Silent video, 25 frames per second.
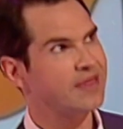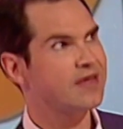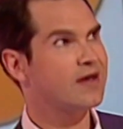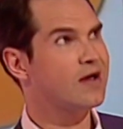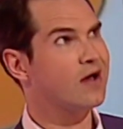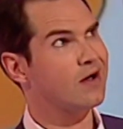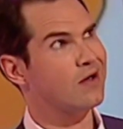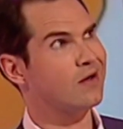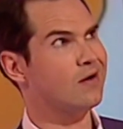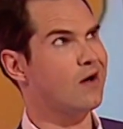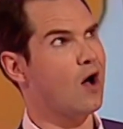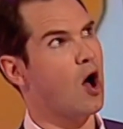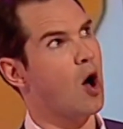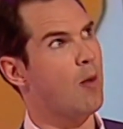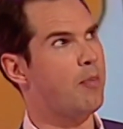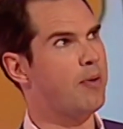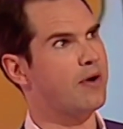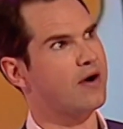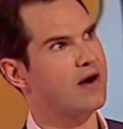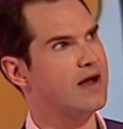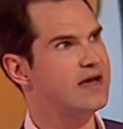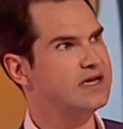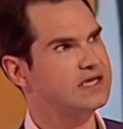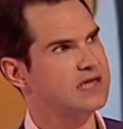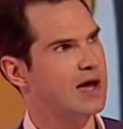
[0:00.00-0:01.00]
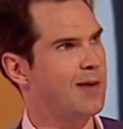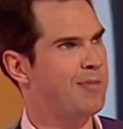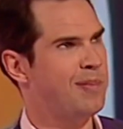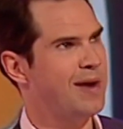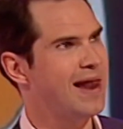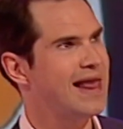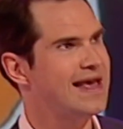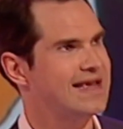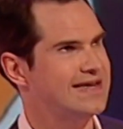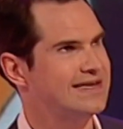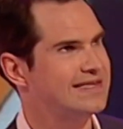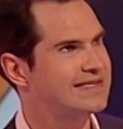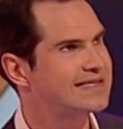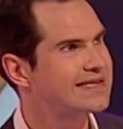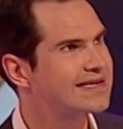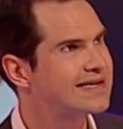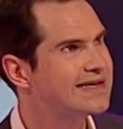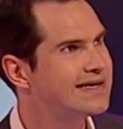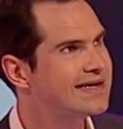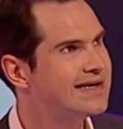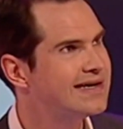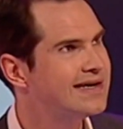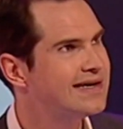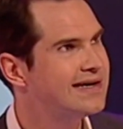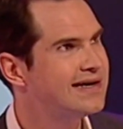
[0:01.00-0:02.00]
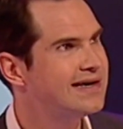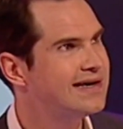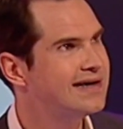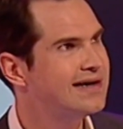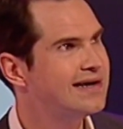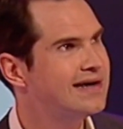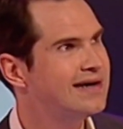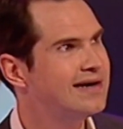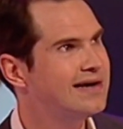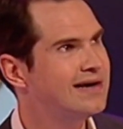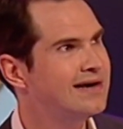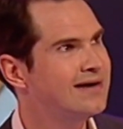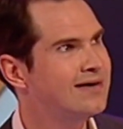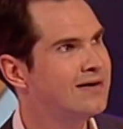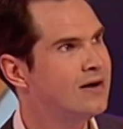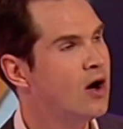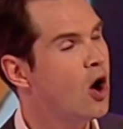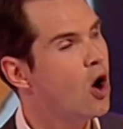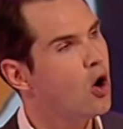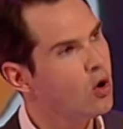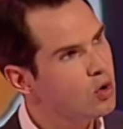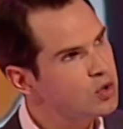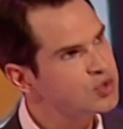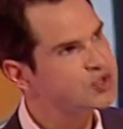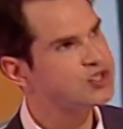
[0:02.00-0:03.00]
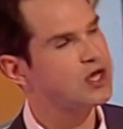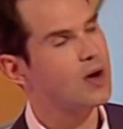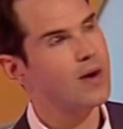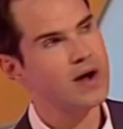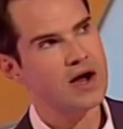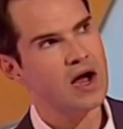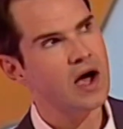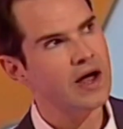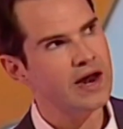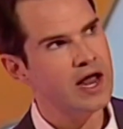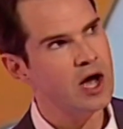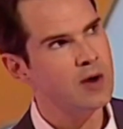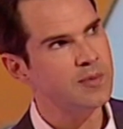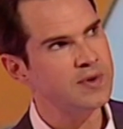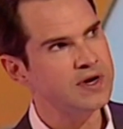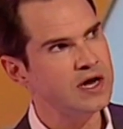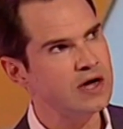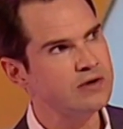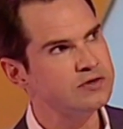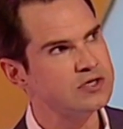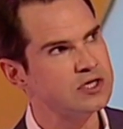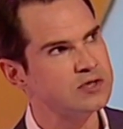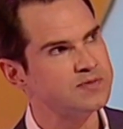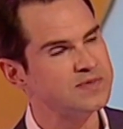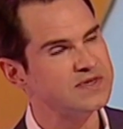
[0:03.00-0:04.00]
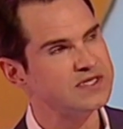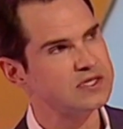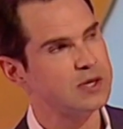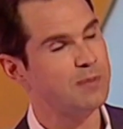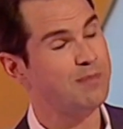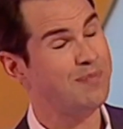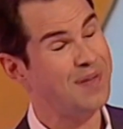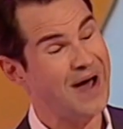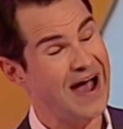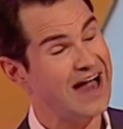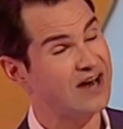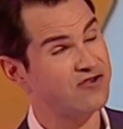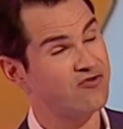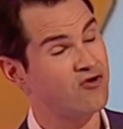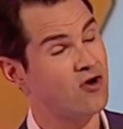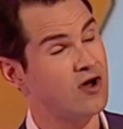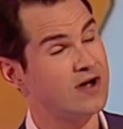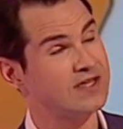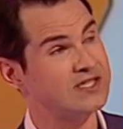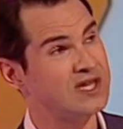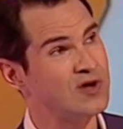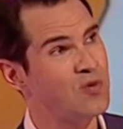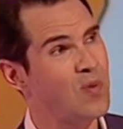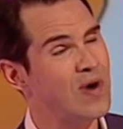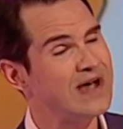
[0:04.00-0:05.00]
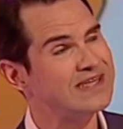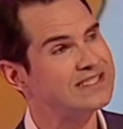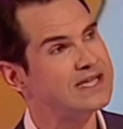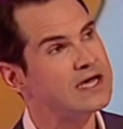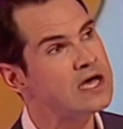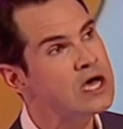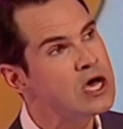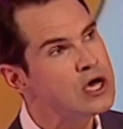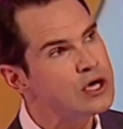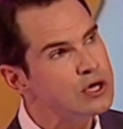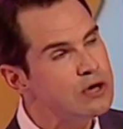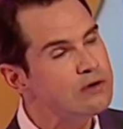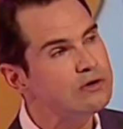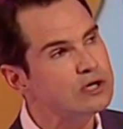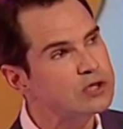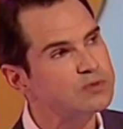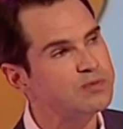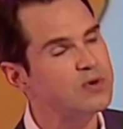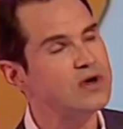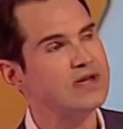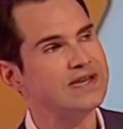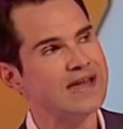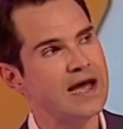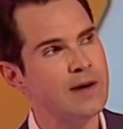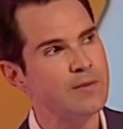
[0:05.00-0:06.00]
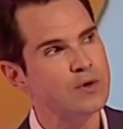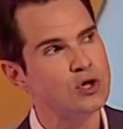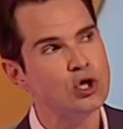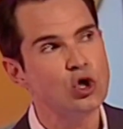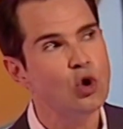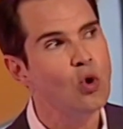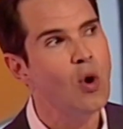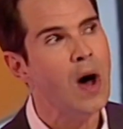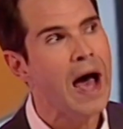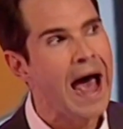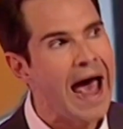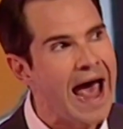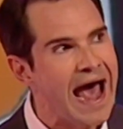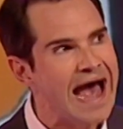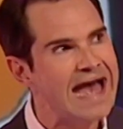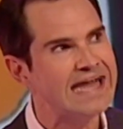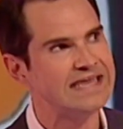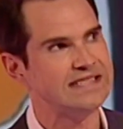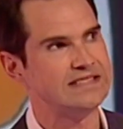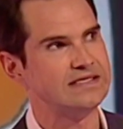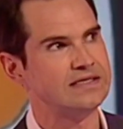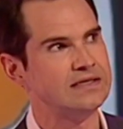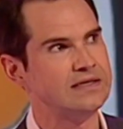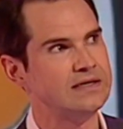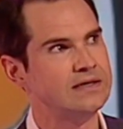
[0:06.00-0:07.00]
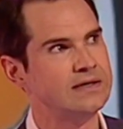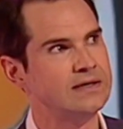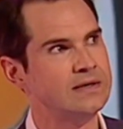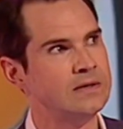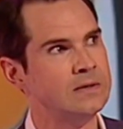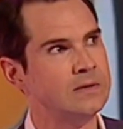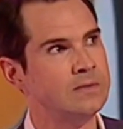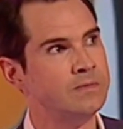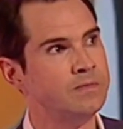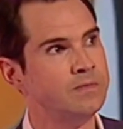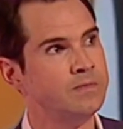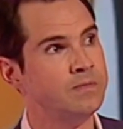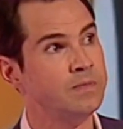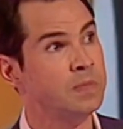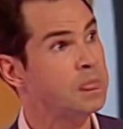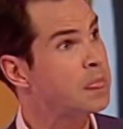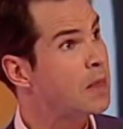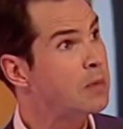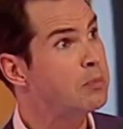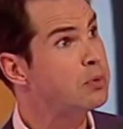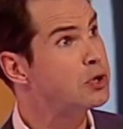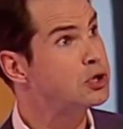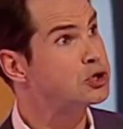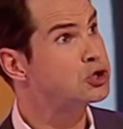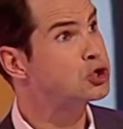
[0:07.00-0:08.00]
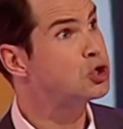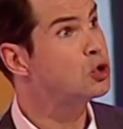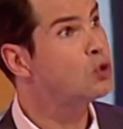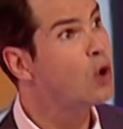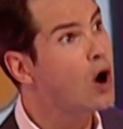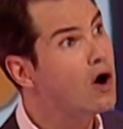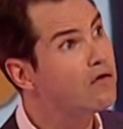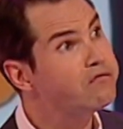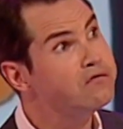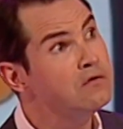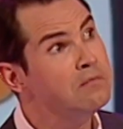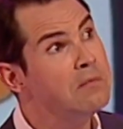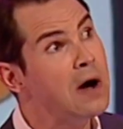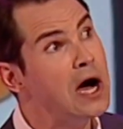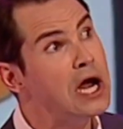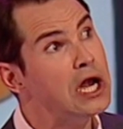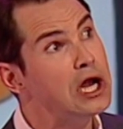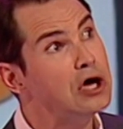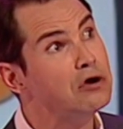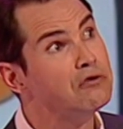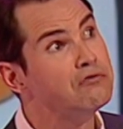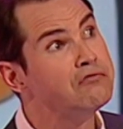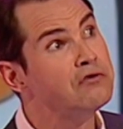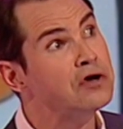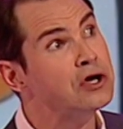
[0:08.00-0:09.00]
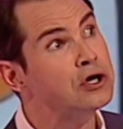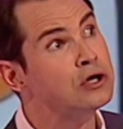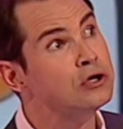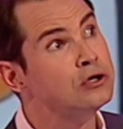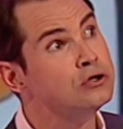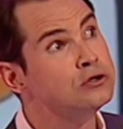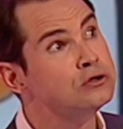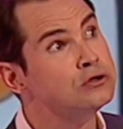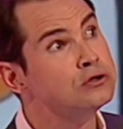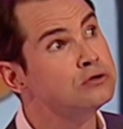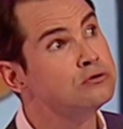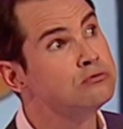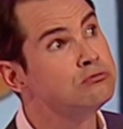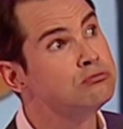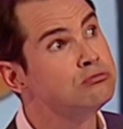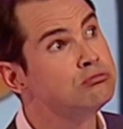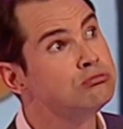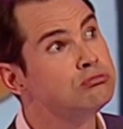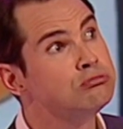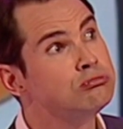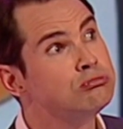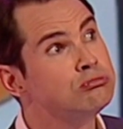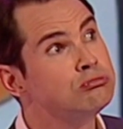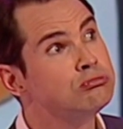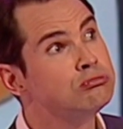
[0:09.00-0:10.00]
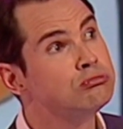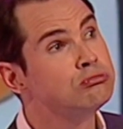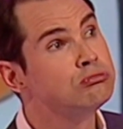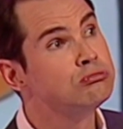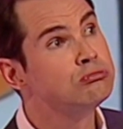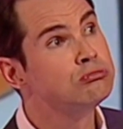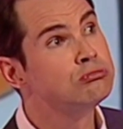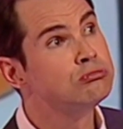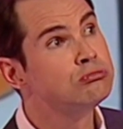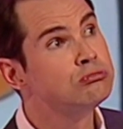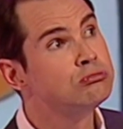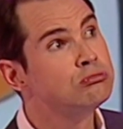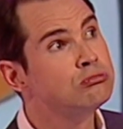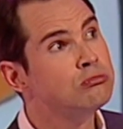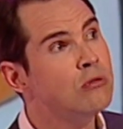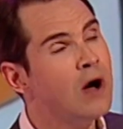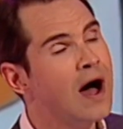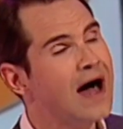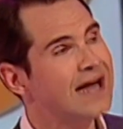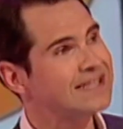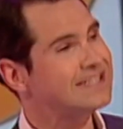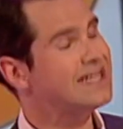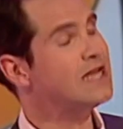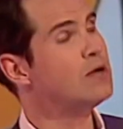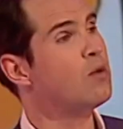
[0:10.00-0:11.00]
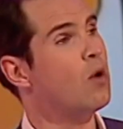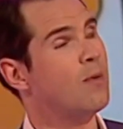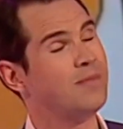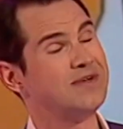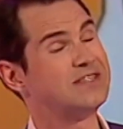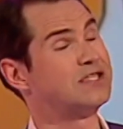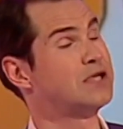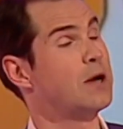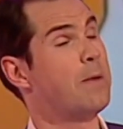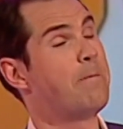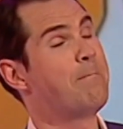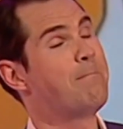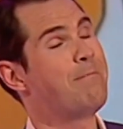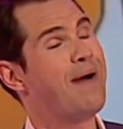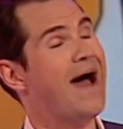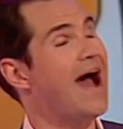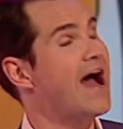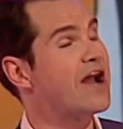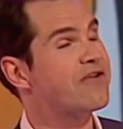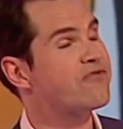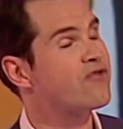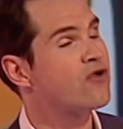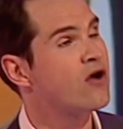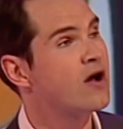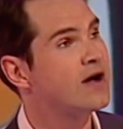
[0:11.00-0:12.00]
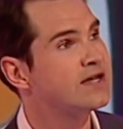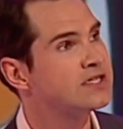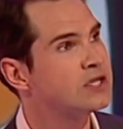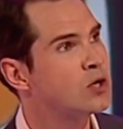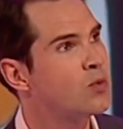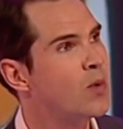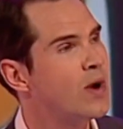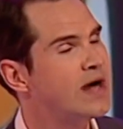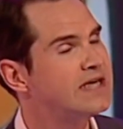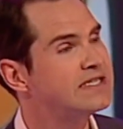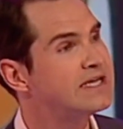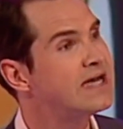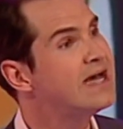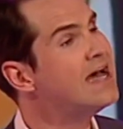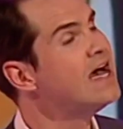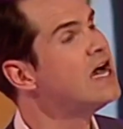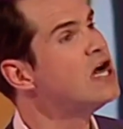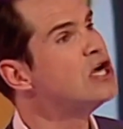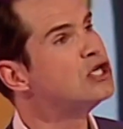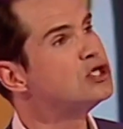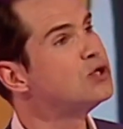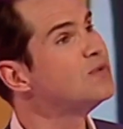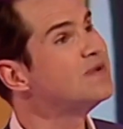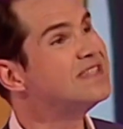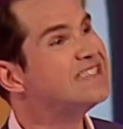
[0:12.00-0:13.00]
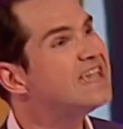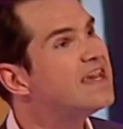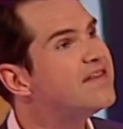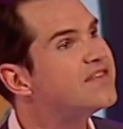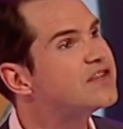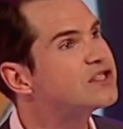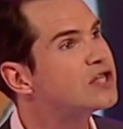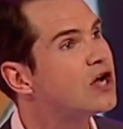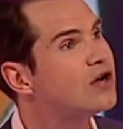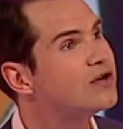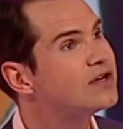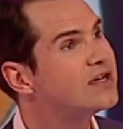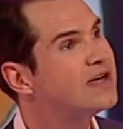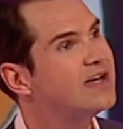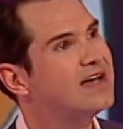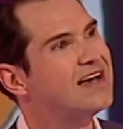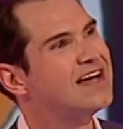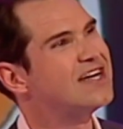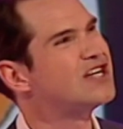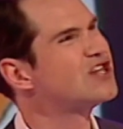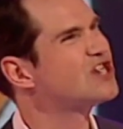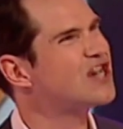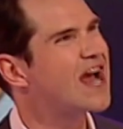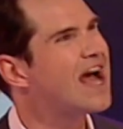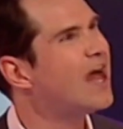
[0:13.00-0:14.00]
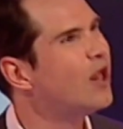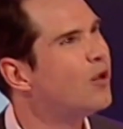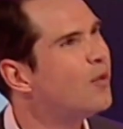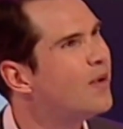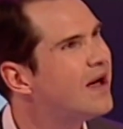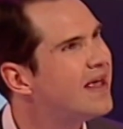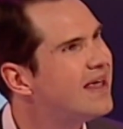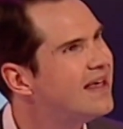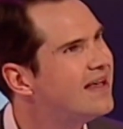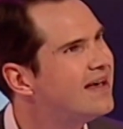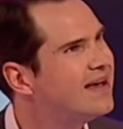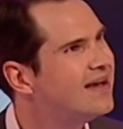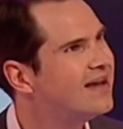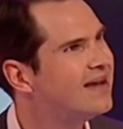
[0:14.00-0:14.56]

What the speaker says: I think I can operate a plate. Also, I can't help but notice, Mr. Patronising Waiter, you just put it down with your hand. But it's too hot for my little fingers. I'll tell you what, Mr. Patronising Waiter, should we see if it's hot? Shall we?